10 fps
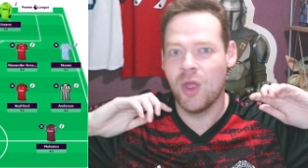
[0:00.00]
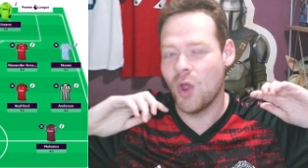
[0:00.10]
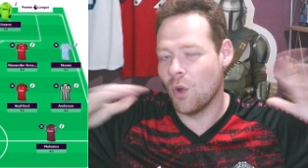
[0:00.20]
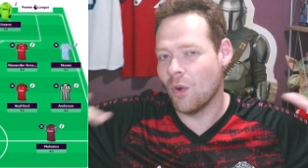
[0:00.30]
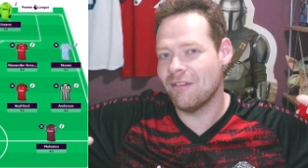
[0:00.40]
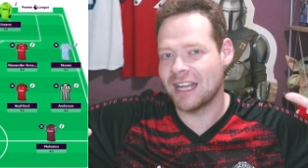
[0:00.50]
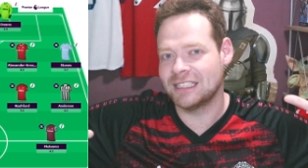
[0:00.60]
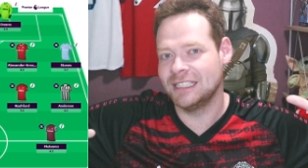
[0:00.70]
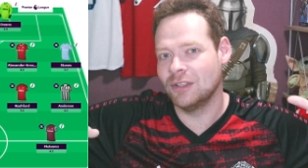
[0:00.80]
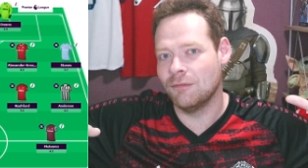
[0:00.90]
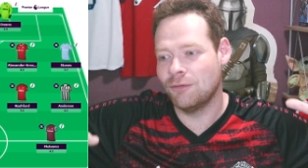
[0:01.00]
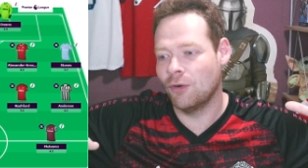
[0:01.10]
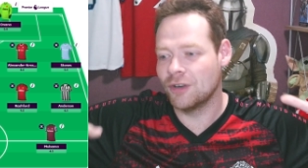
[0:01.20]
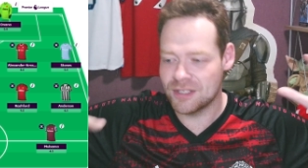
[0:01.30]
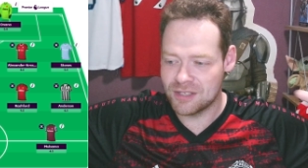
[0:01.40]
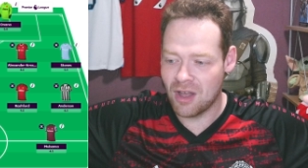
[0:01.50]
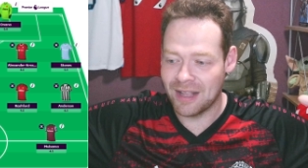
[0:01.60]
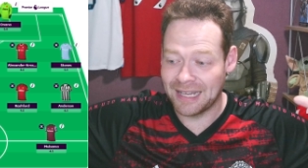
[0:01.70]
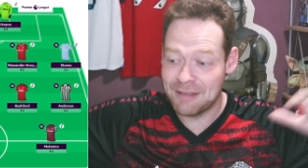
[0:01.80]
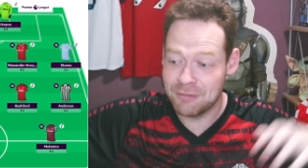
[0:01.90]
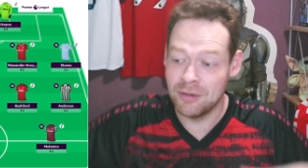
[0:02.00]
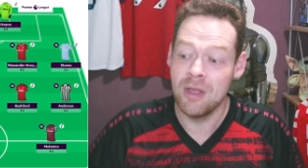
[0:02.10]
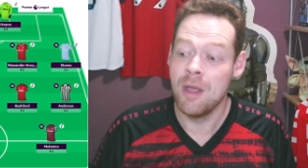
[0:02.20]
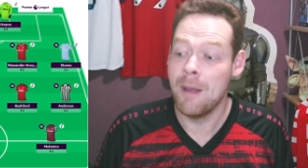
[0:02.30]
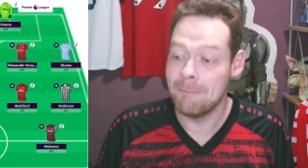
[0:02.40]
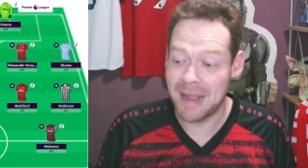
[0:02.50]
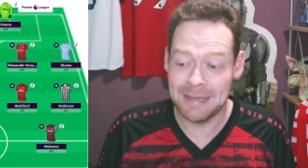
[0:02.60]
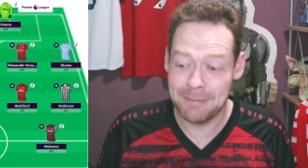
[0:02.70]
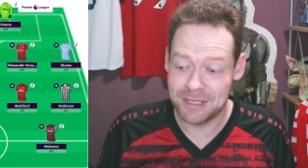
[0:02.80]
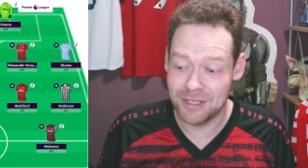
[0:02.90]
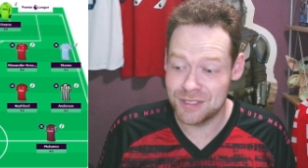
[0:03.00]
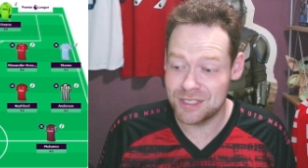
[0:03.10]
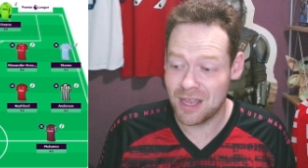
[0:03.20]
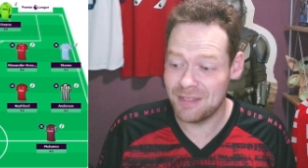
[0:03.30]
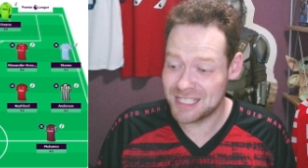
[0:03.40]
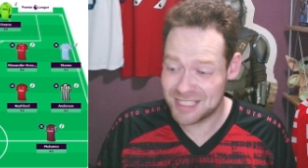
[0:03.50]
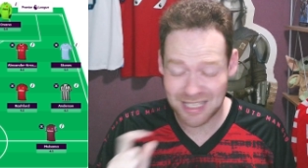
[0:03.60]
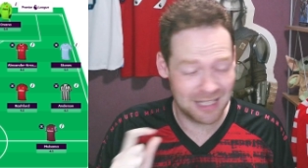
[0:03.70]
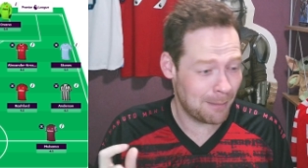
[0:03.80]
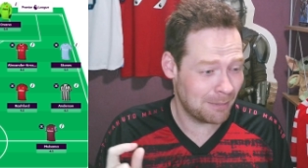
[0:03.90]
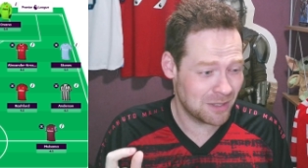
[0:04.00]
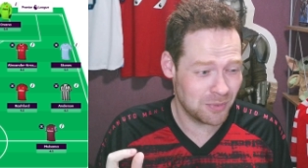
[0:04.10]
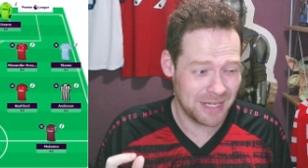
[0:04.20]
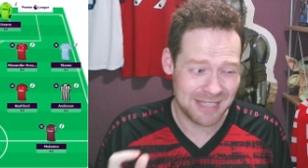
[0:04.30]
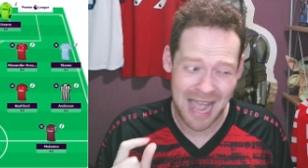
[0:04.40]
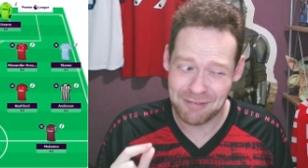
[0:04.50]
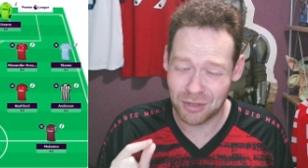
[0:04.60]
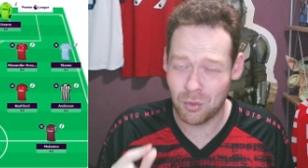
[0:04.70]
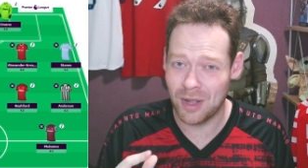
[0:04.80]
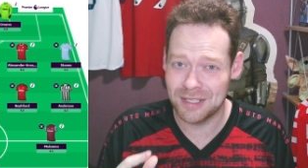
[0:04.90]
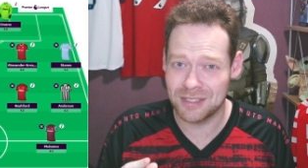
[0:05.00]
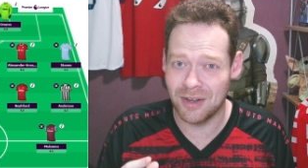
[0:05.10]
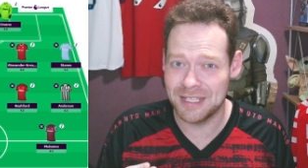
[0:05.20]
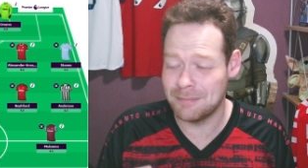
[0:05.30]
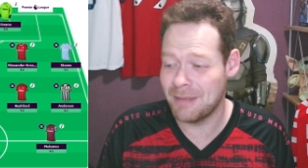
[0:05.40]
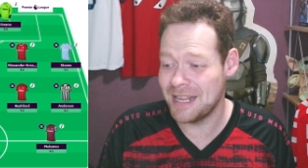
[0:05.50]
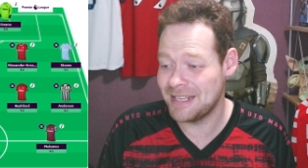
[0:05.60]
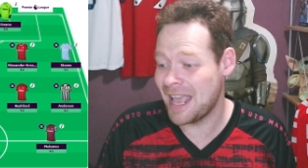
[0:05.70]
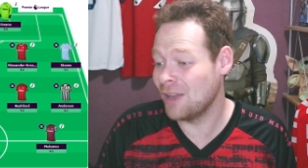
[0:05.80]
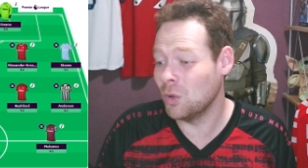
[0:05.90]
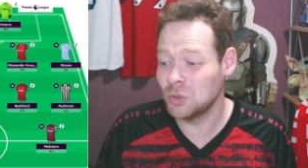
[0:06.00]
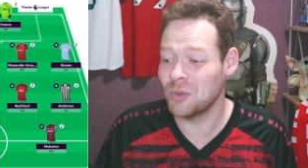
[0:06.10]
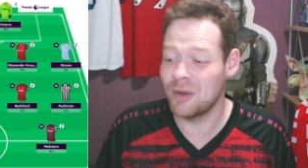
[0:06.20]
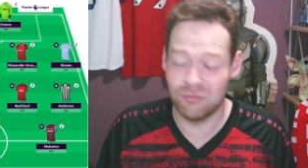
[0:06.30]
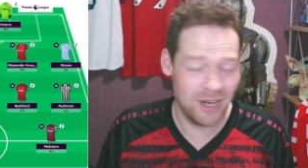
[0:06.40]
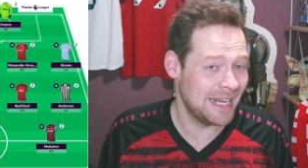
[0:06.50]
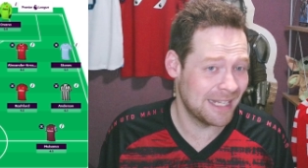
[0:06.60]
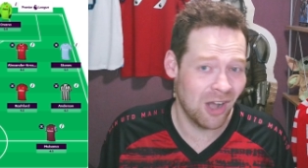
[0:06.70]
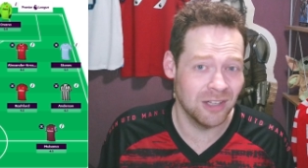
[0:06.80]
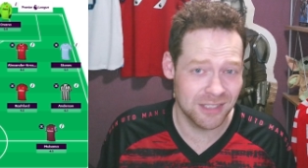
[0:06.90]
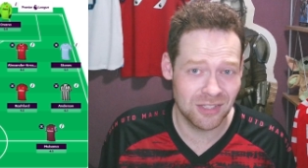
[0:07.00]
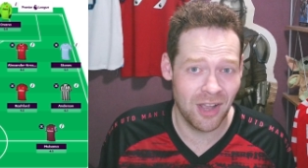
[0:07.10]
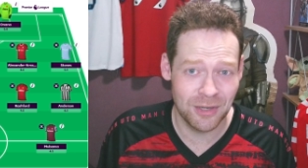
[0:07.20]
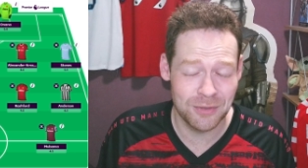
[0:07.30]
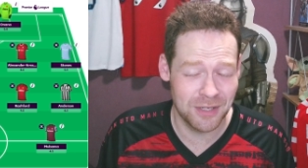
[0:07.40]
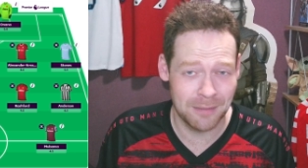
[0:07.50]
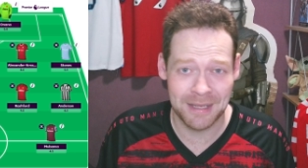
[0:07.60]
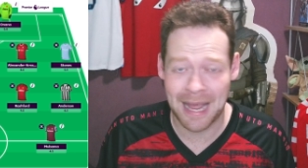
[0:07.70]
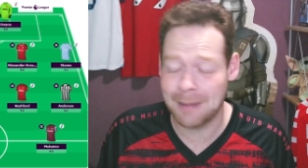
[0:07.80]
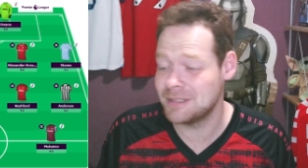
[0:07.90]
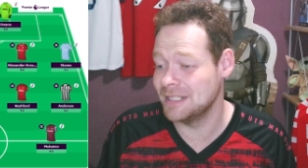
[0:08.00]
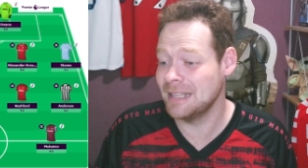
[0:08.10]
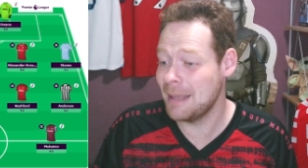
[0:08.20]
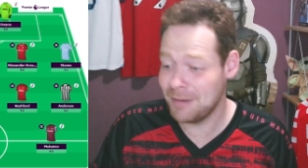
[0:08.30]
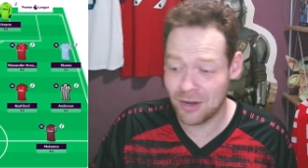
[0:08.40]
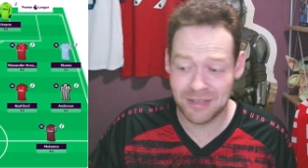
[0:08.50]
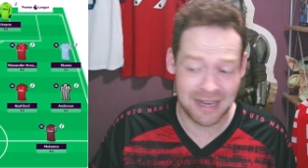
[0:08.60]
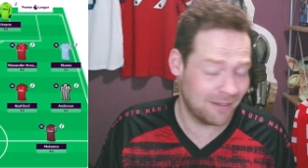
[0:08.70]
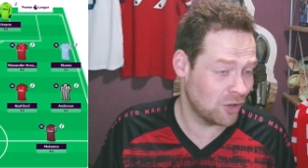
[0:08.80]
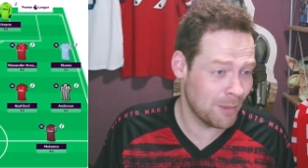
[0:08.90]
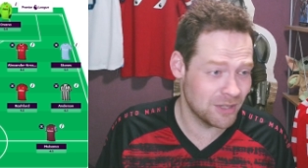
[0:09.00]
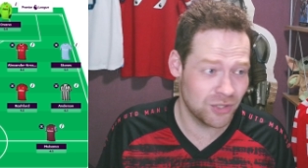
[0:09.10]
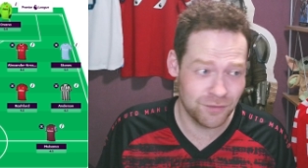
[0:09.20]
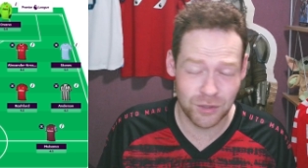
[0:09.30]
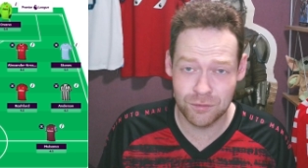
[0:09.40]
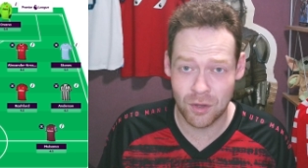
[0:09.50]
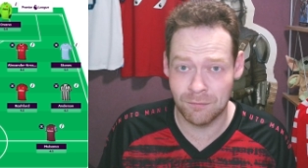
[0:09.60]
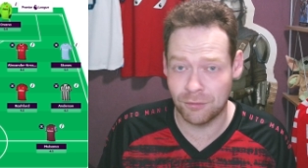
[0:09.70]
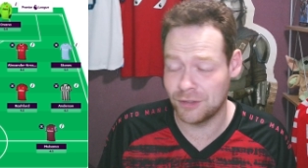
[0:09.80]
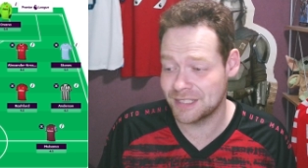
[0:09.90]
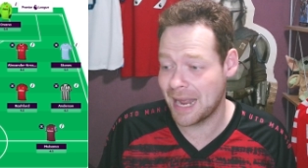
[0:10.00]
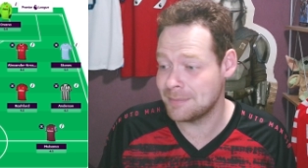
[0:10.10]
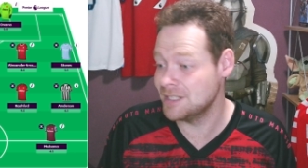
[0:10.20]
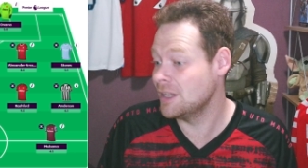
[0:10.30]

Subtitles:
who I've actually gone for as the starting 11, mainly because there's still a couple of tweaks I haven't quite decided to make yet, and also I really can't decide who's going to be captain. Let me know down in the comments who you've gone for as captain,